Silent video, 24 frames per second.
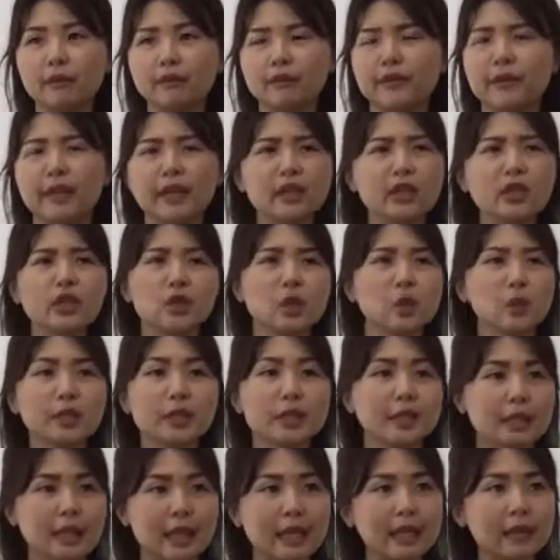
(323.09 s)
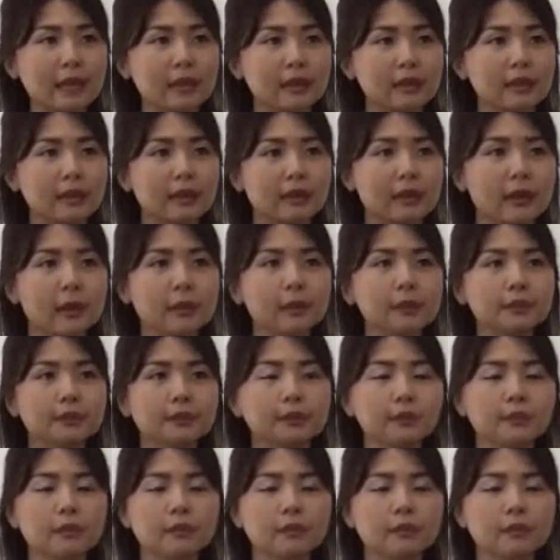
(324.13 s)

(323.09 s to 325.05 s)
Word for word: feeling so sick, you know,